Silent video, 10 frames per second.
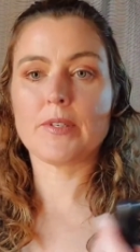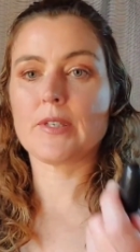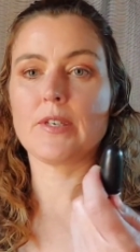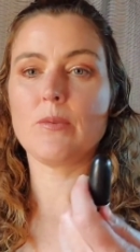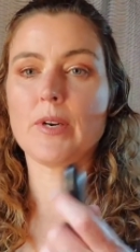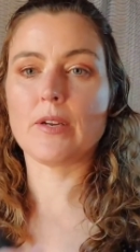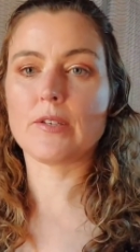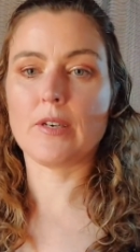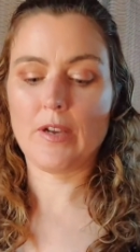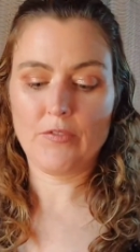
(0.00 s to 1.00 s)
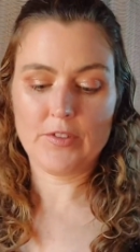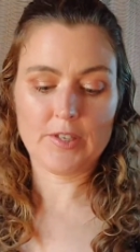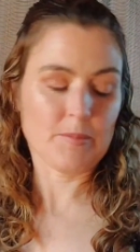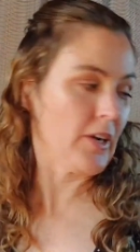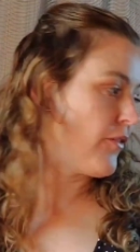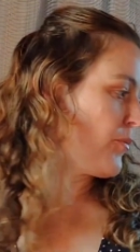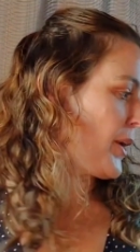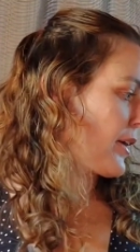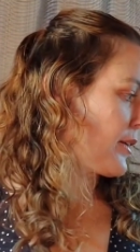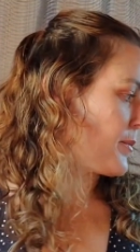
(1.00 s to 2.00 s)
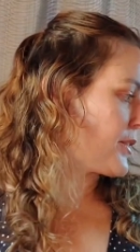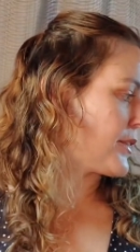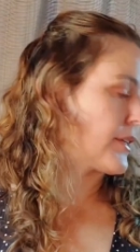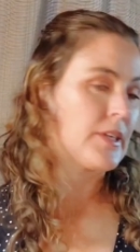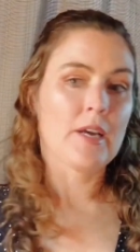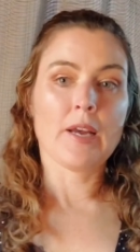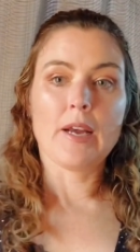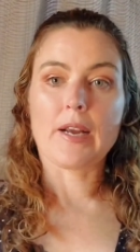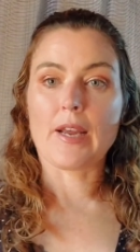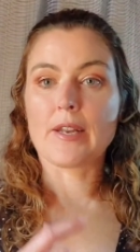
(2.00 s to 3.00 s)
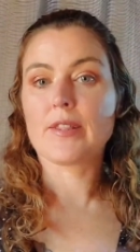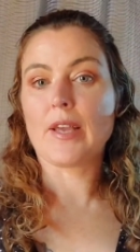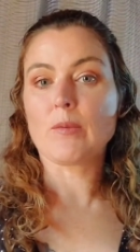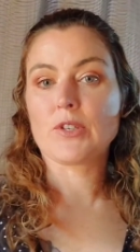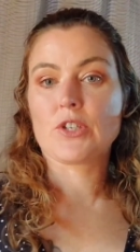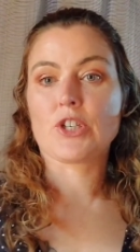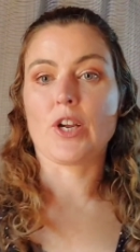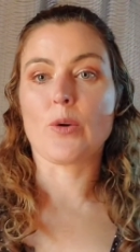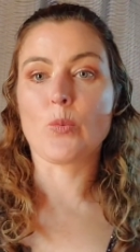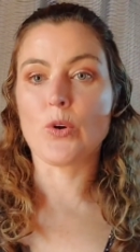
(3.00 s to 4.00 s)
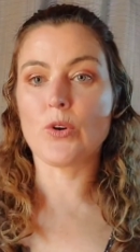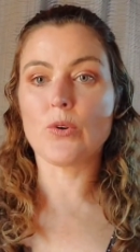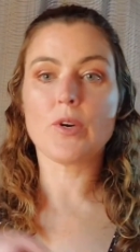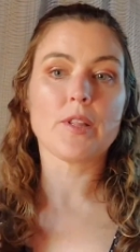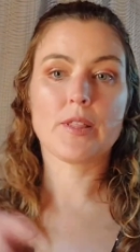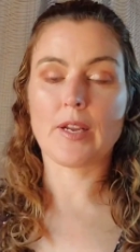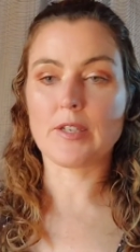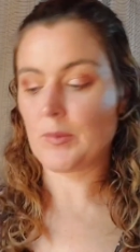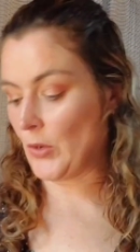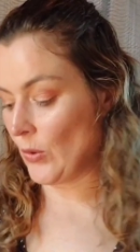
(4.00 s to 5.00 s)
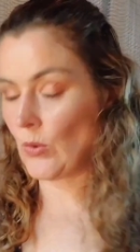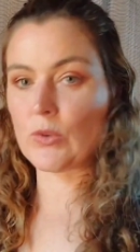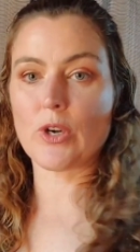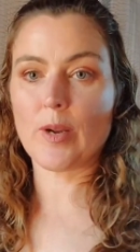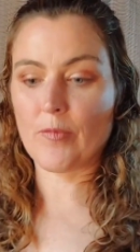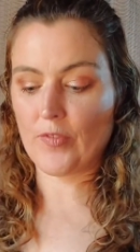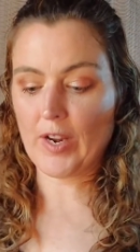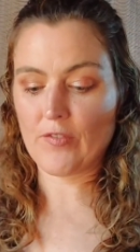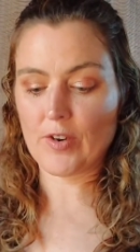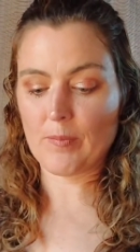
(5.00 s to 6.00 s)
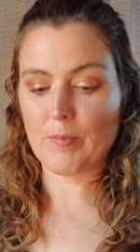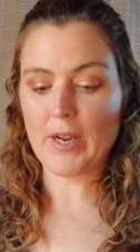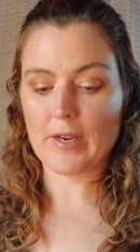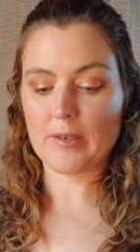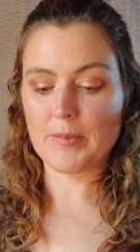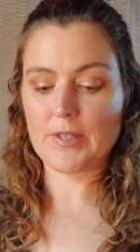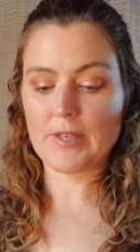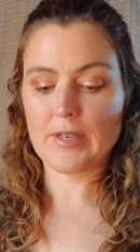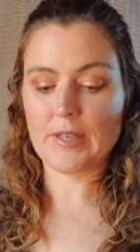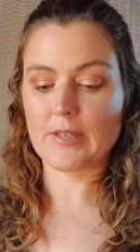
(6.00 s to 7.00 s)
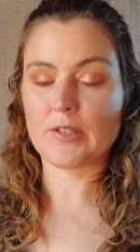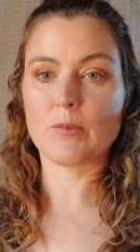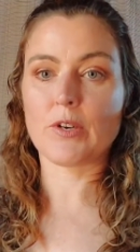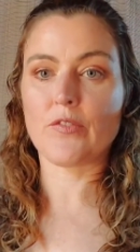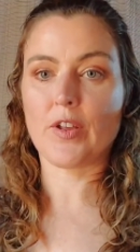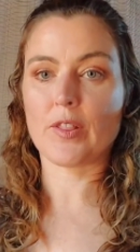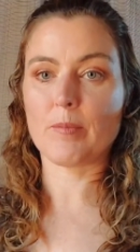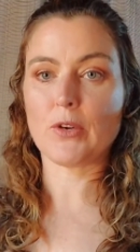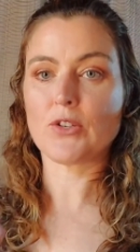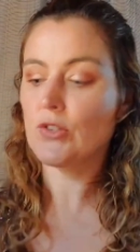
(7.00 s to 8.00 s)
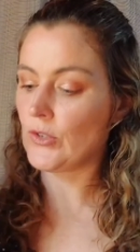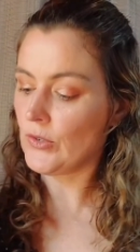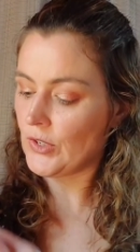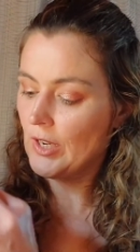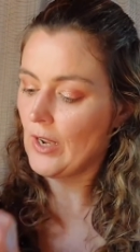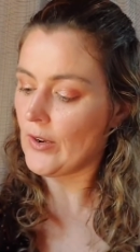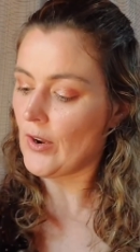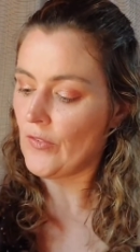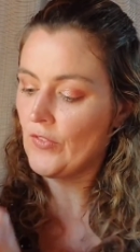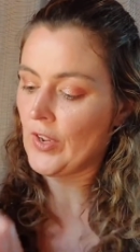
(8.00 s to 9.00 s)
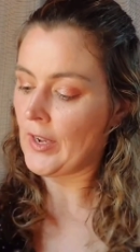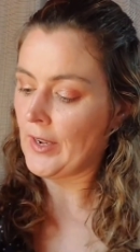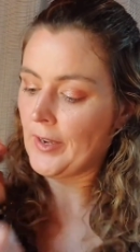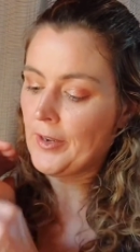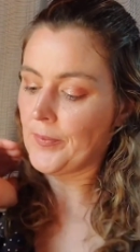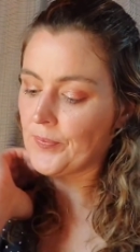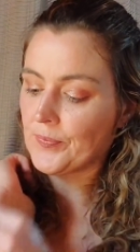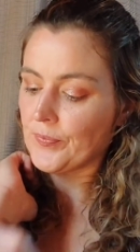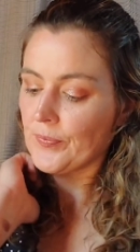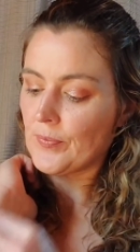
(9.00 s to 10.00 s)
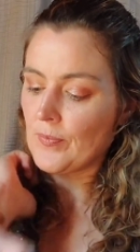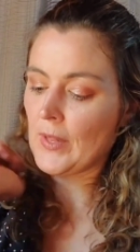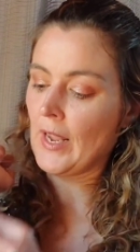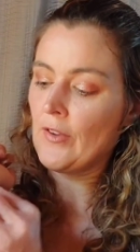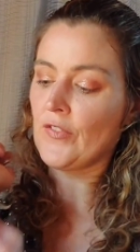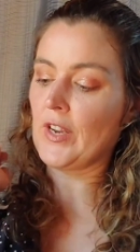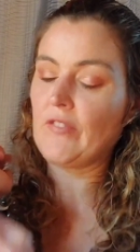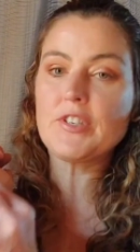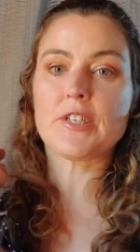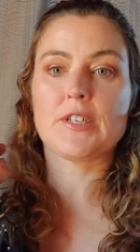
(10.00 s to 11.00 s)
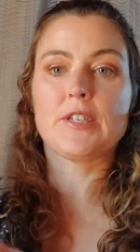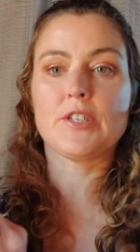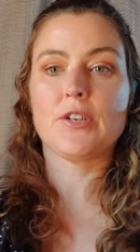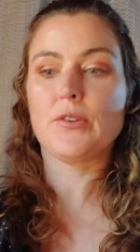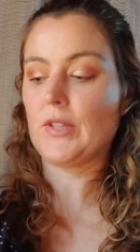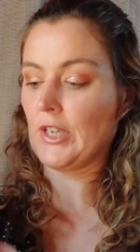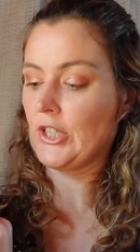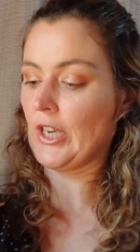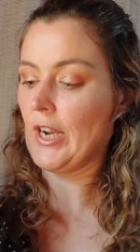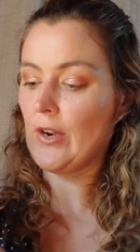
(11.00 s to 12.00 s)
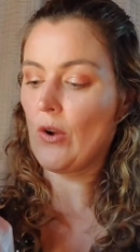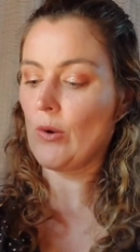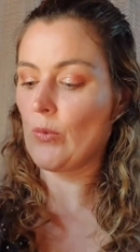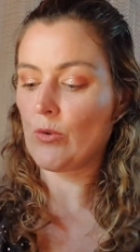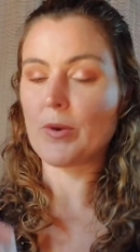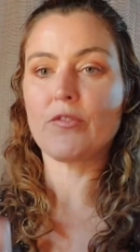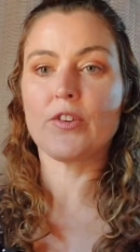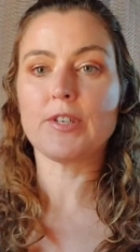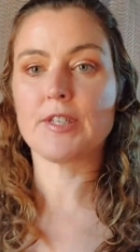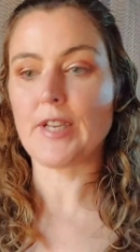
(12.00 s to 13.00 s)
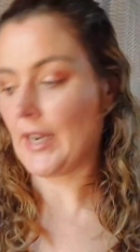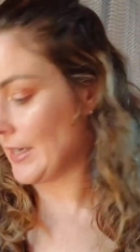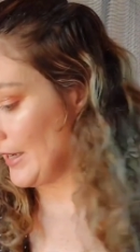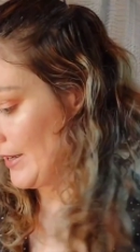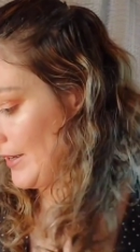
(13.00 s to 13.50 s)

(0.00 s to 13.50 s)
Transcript: Does anyone else love the smell of MAC lipsticks? Again, that was the shade Whirl. That is my all-time favourite MAC lipstick. That is the one I've had the most use out of. If they ever discontinue that shade, I will be very sad.